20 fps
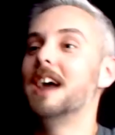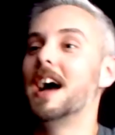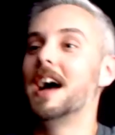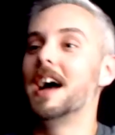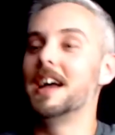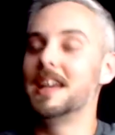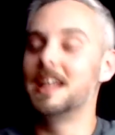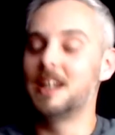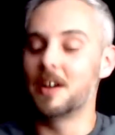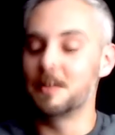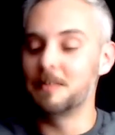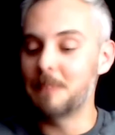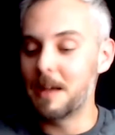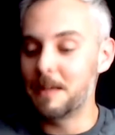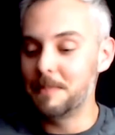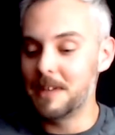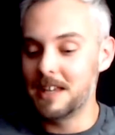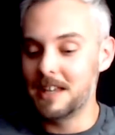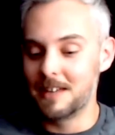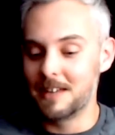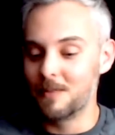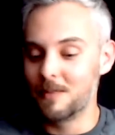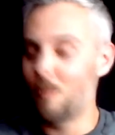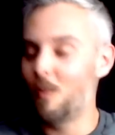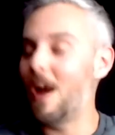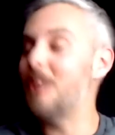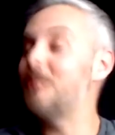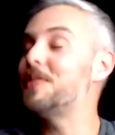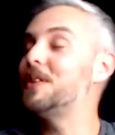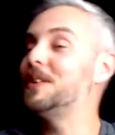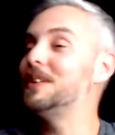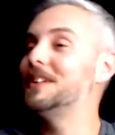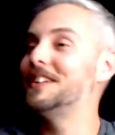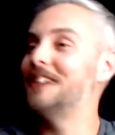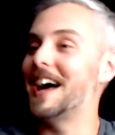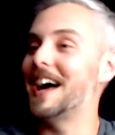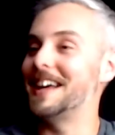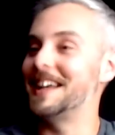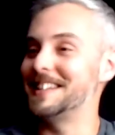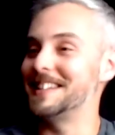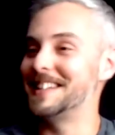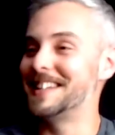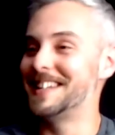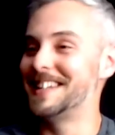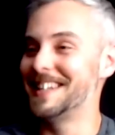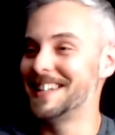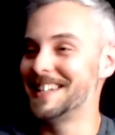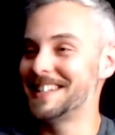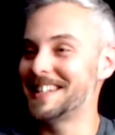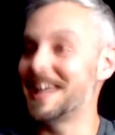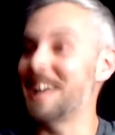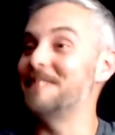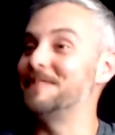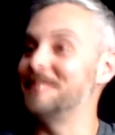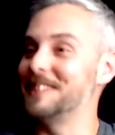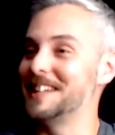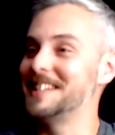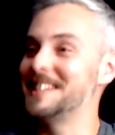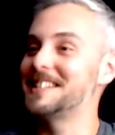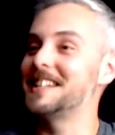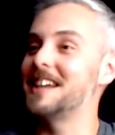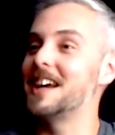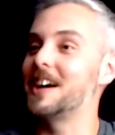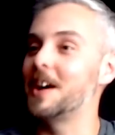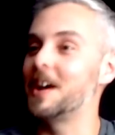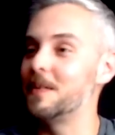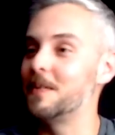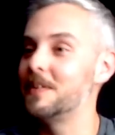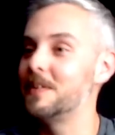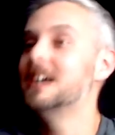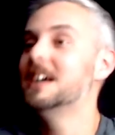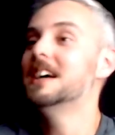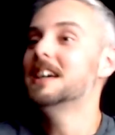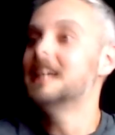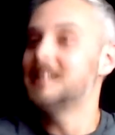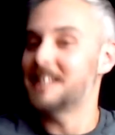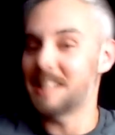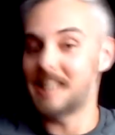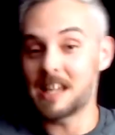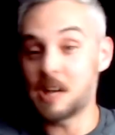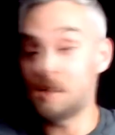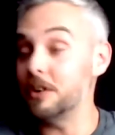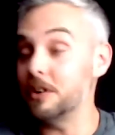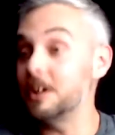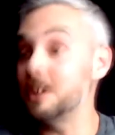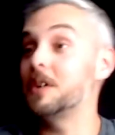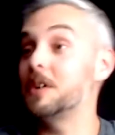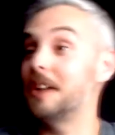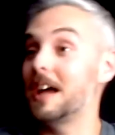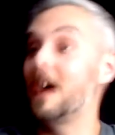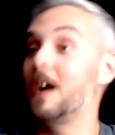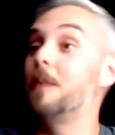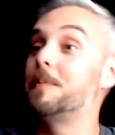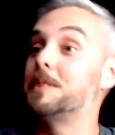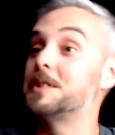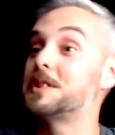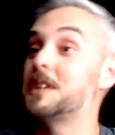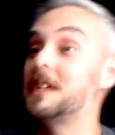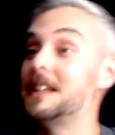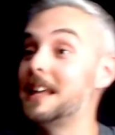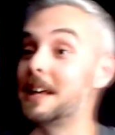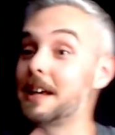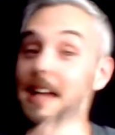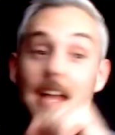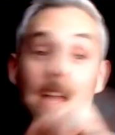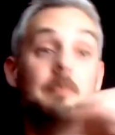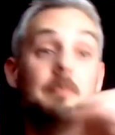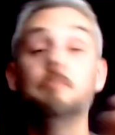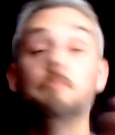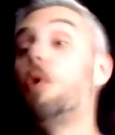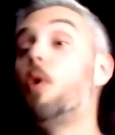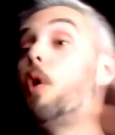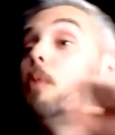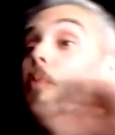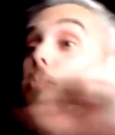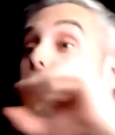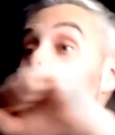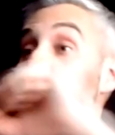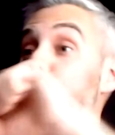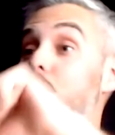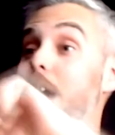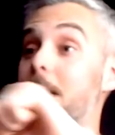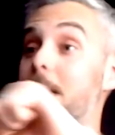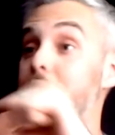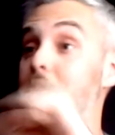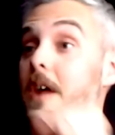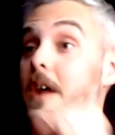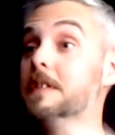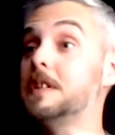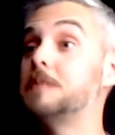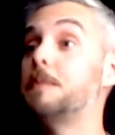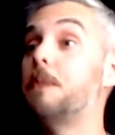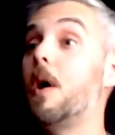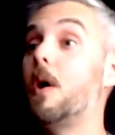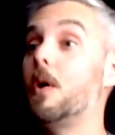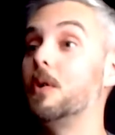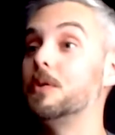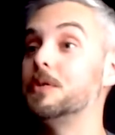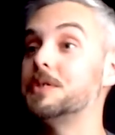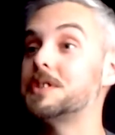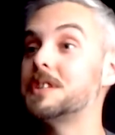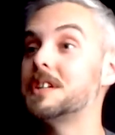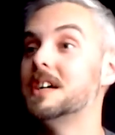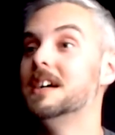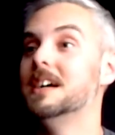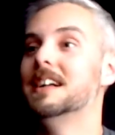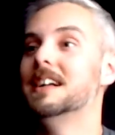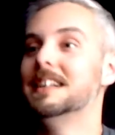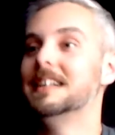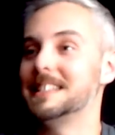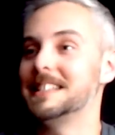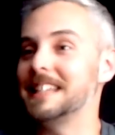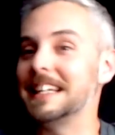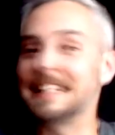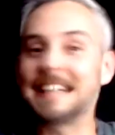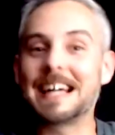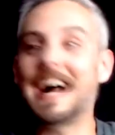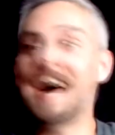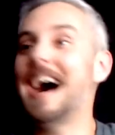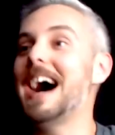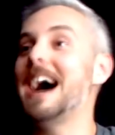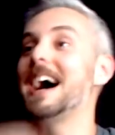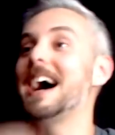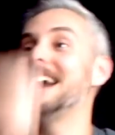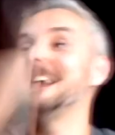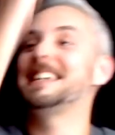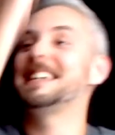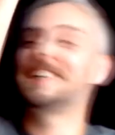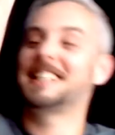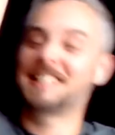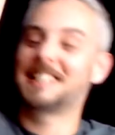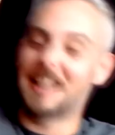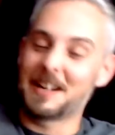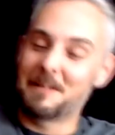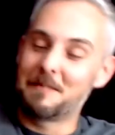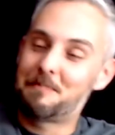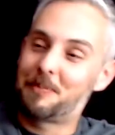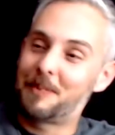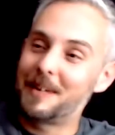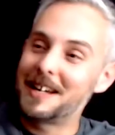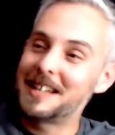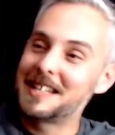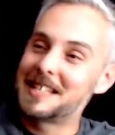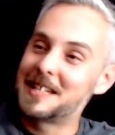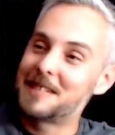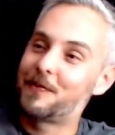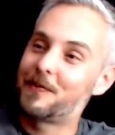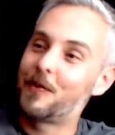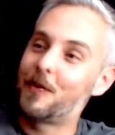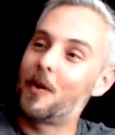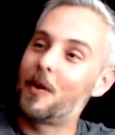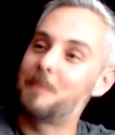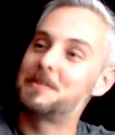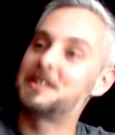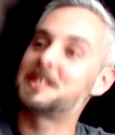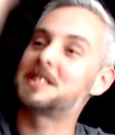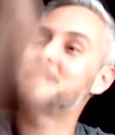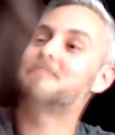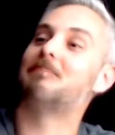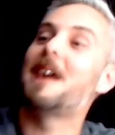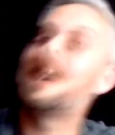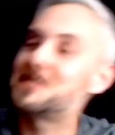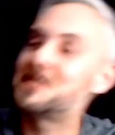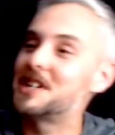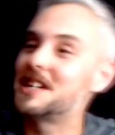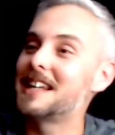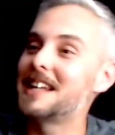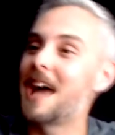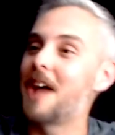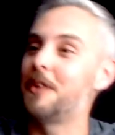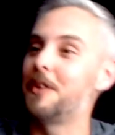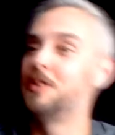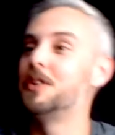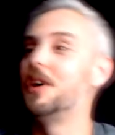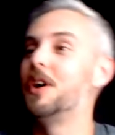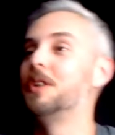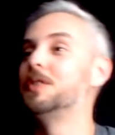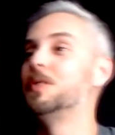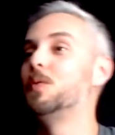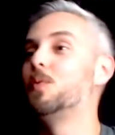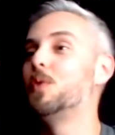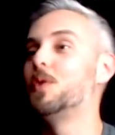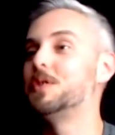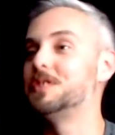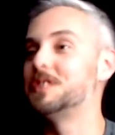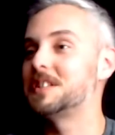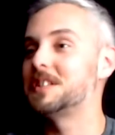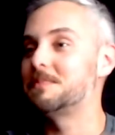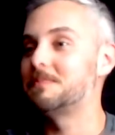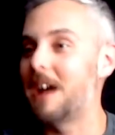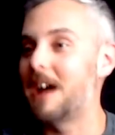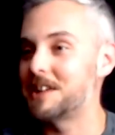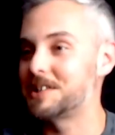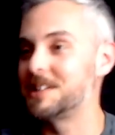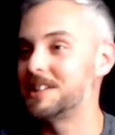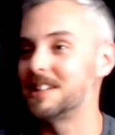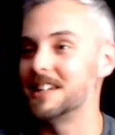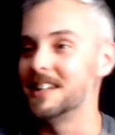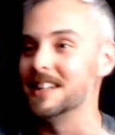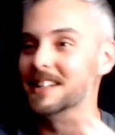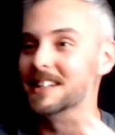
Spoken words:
Maybe Wethel and Zavlis are kind of saying, you gotta help us, and they're getting more and more trapped by these poles. He's like, and he kind of brings his forearm smashing down on the wood and smashes